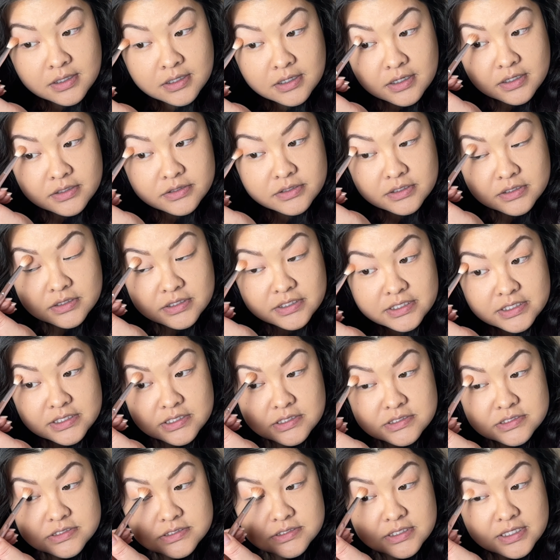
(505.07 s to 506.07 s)
on the
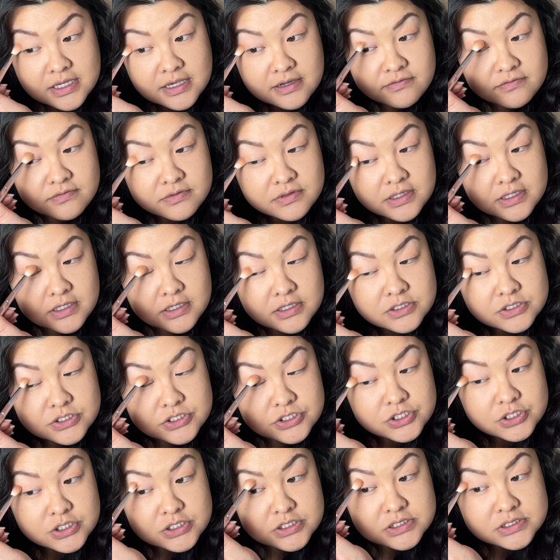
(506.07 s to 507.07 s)
lids. Everything is
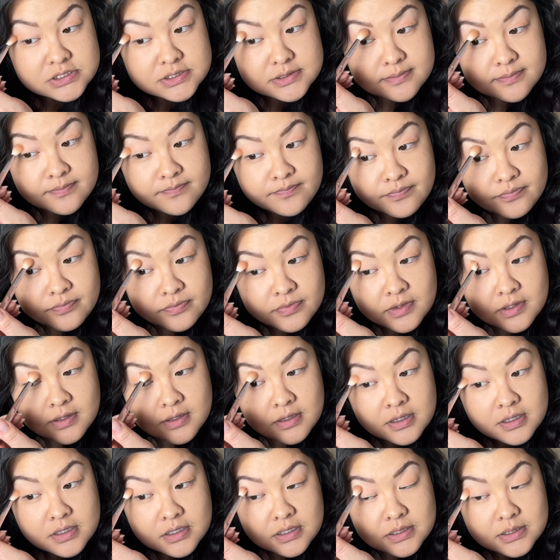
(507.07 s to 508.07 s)
just
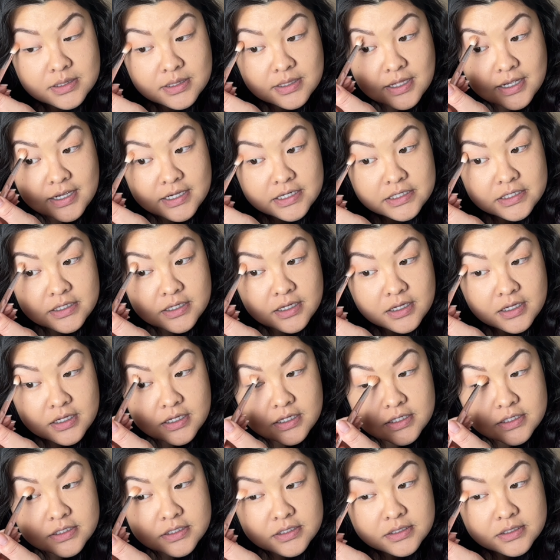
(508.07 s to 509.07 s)
gliding
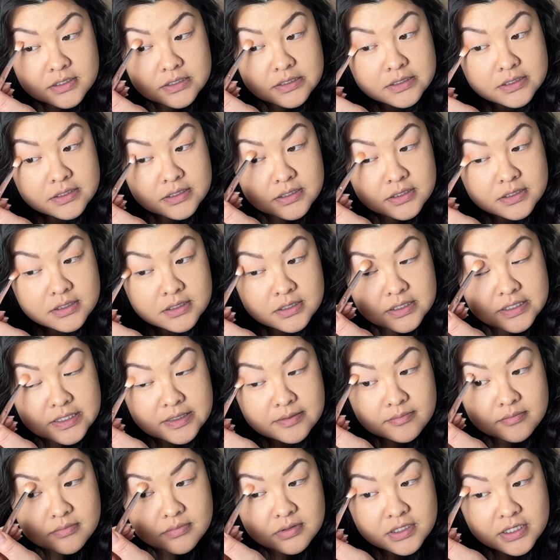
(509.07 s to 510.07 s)
on
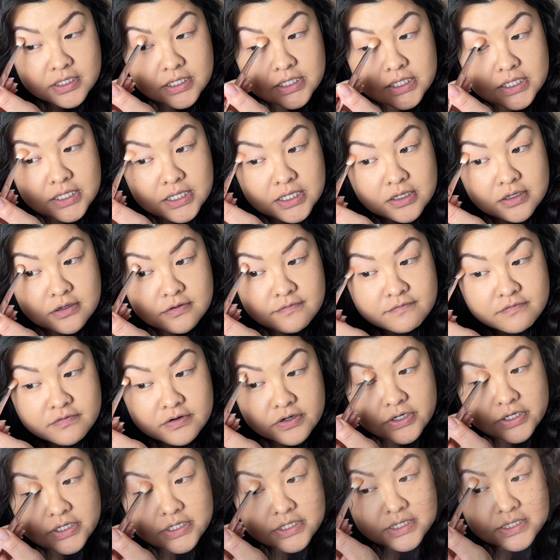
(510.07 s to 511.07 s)
and blending out
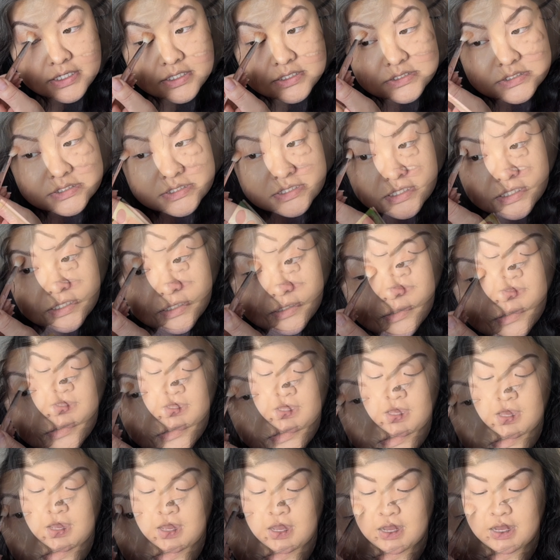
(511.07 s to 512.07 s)
very nicely.
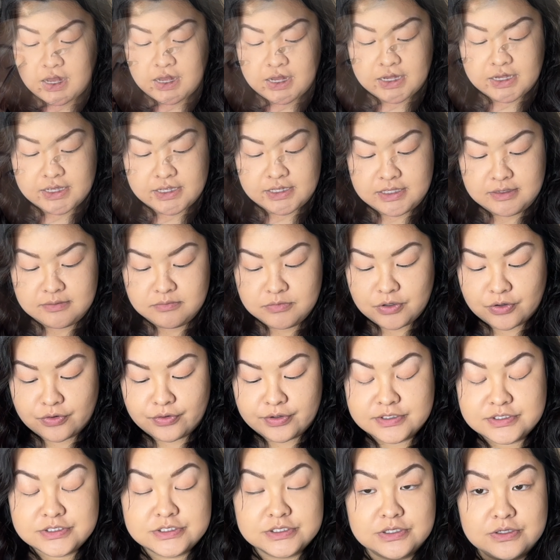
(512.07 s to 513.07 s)
I am
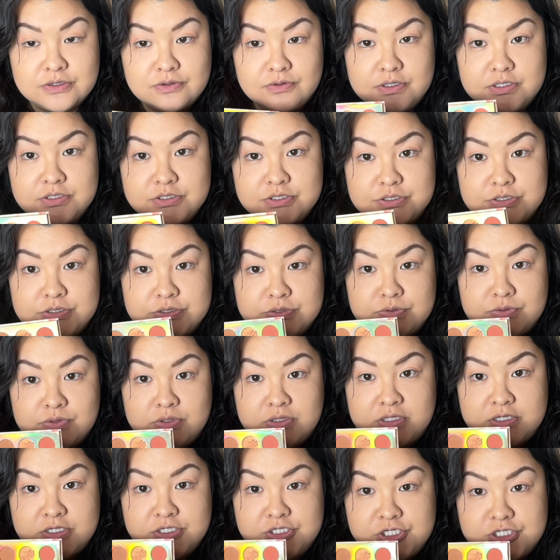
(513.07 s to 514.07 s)
going to go into
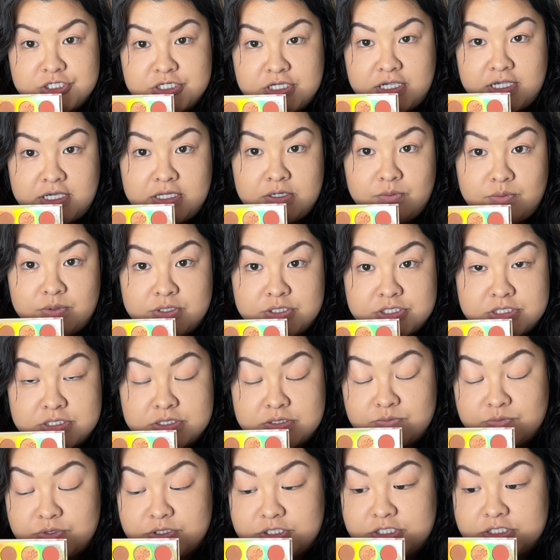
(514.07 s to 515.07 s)
this shade,
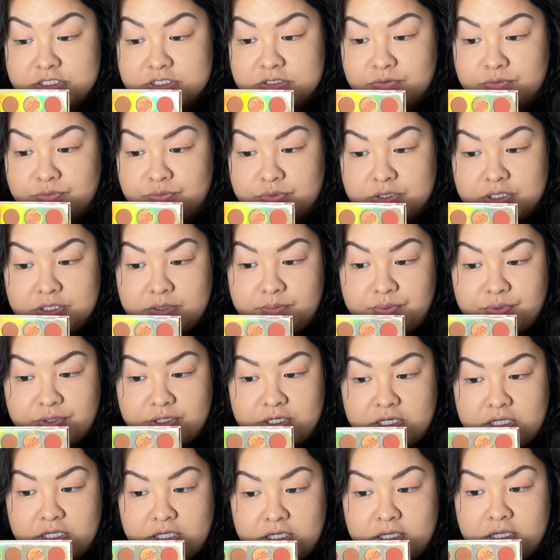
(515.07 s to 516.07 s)
which is a really
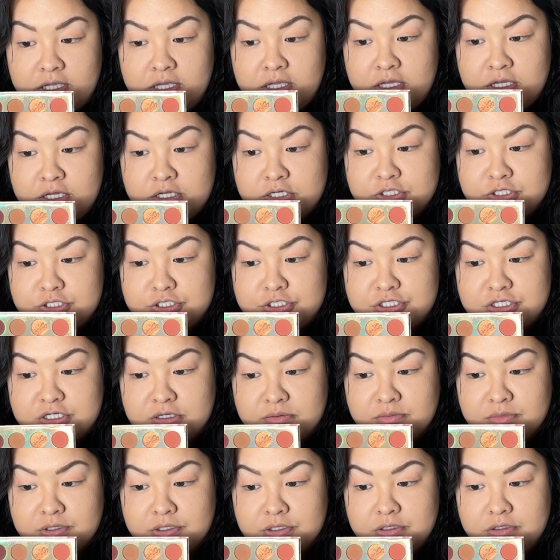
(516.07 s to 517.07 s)
pretty
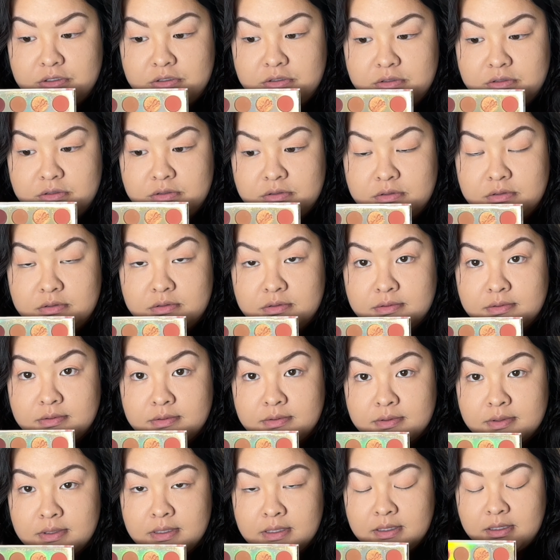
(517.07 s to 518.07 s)
shimmer,
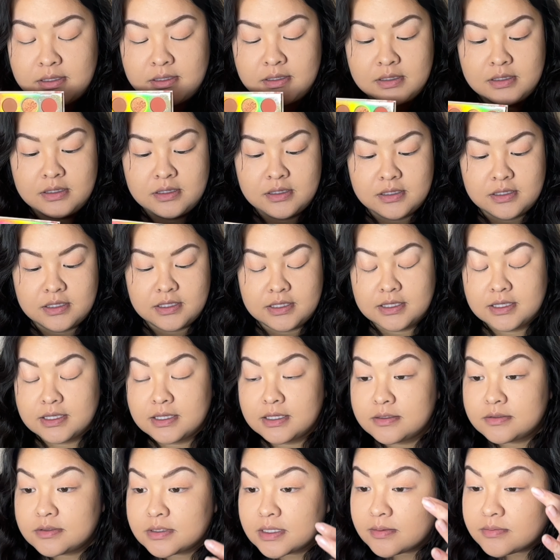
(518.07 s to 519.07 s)

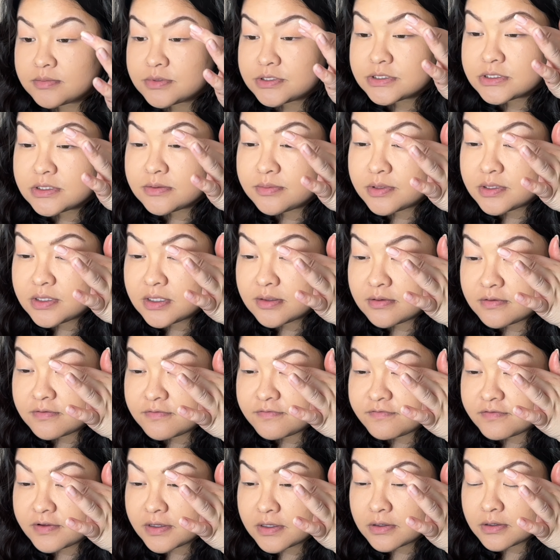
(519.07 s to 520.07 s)
and I'm just gonna put that on my
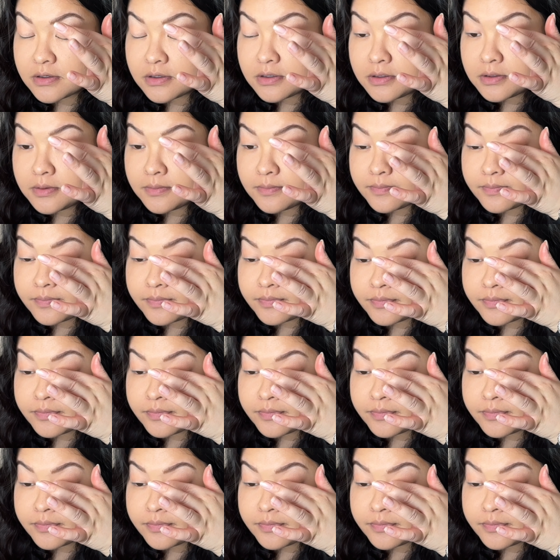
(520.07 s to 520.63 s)
finger